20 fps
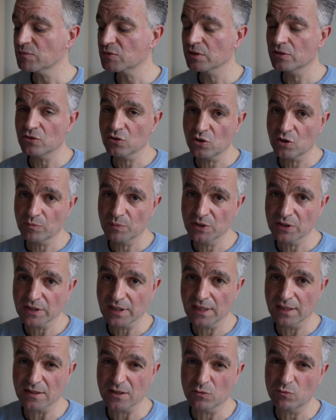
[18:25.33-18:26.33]
to Dortmund
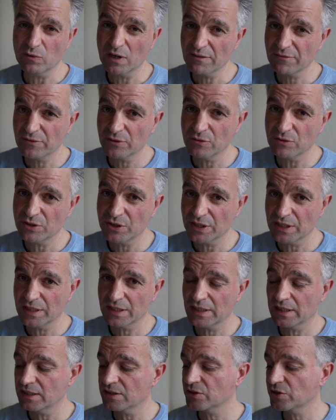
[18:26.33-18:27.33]
as a
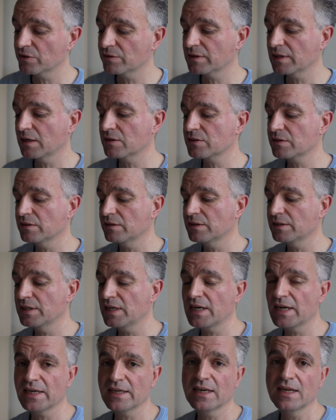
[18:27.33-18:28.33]
refugee in
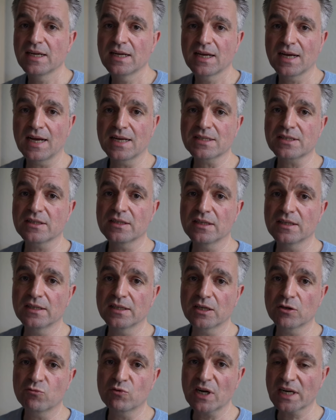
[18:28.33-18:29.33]
2009 as an
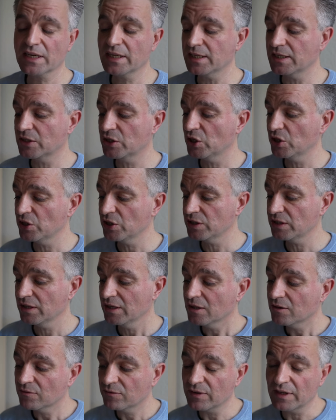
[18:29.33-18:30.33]
Iraqi Kurd,
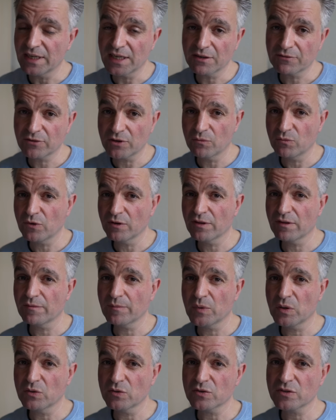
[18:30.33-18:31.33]
fleeing from one of the
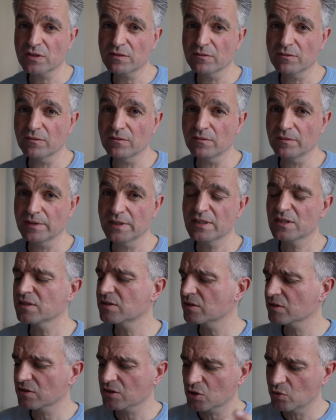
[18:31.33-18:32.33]
most... This is
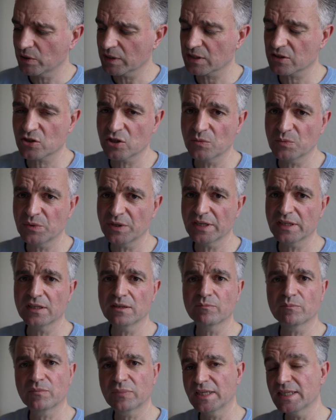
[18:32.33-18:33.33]
just a quick summary.
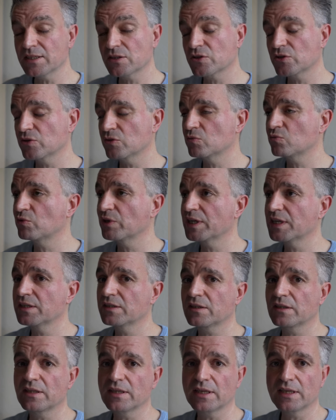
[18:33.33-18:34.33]
Please do read
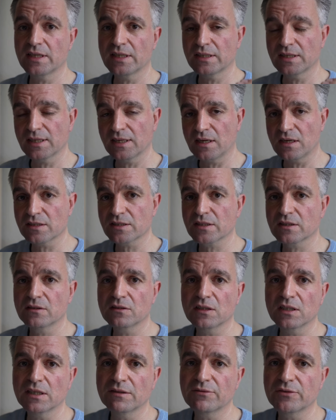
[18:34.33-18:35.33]
the
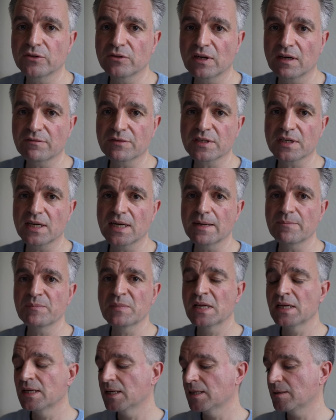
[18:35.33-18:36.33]
article if you have time,
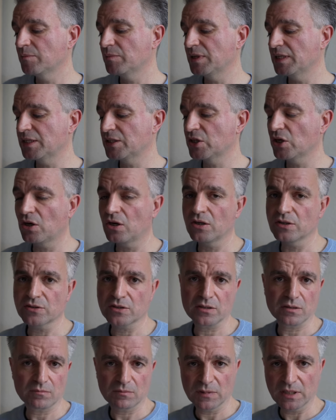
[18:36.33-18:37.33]

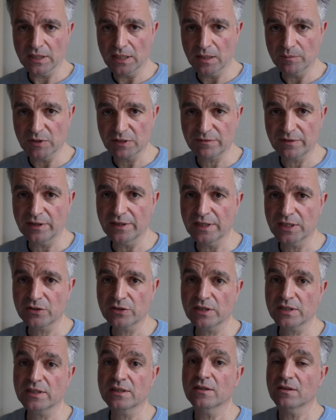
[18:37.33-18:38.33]
because it's very
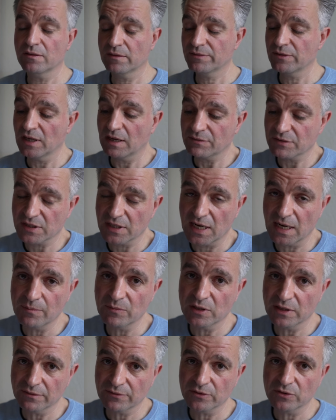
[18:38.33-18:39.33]
interesting. And if you have time,
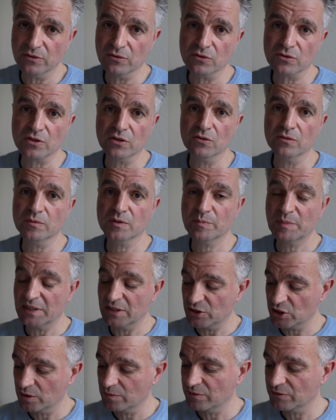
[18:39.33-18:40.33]
and if you also
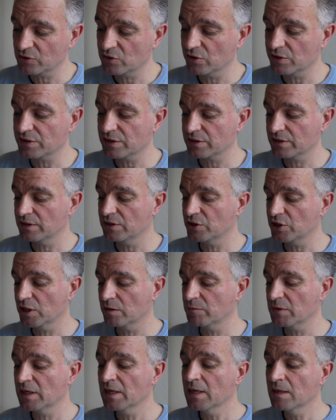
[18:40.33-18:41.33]
speak German, of course, it's in
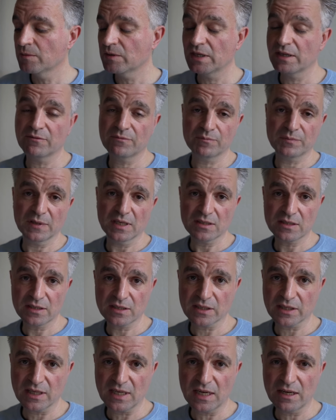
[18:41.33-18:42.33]
German. This
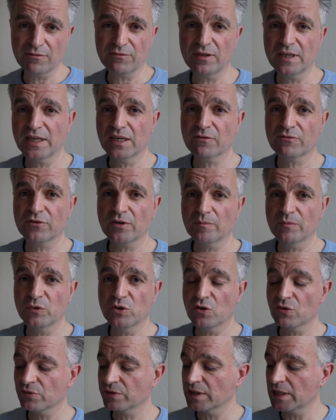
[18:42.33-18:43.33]
is a guy fleeing from
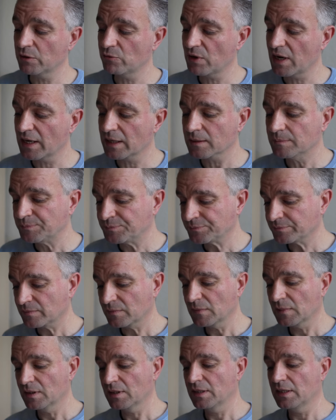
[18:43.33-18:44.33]
northern Iraq
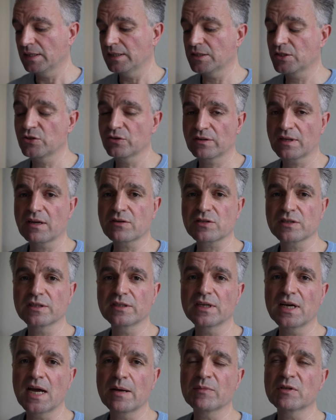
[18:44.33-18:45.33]
in
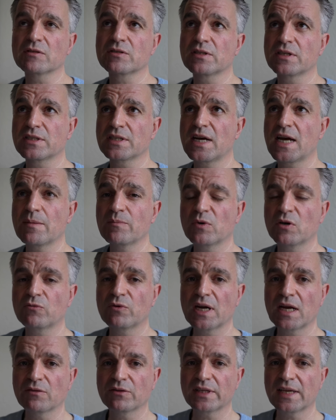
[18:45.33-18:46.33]
2009. It's a time
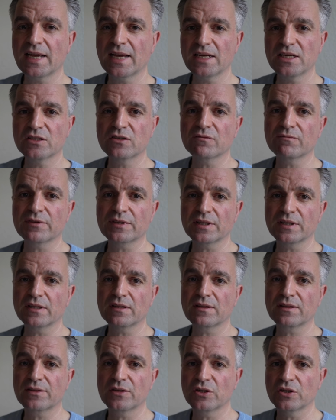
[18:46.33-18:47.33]
around the end of the
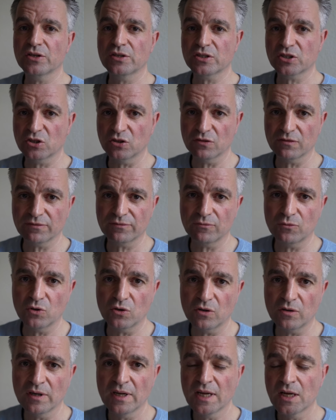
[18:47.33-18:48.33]
Third Gulf
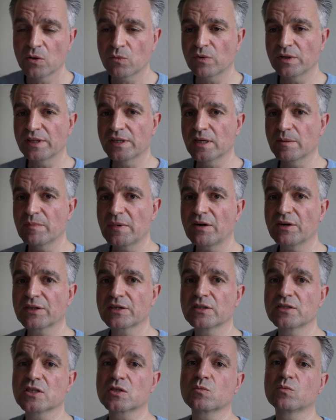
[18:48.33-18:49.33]
War, when the
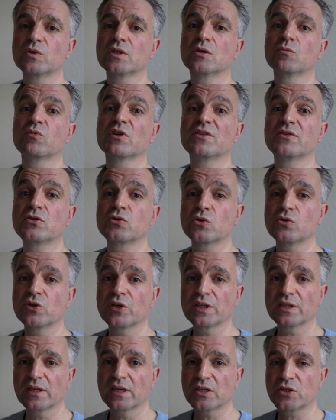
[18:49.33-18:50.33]
Americans were
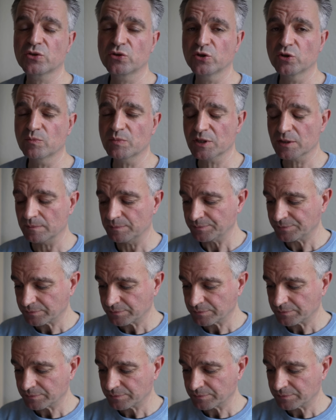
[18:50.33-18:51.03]
withdrawing their troops,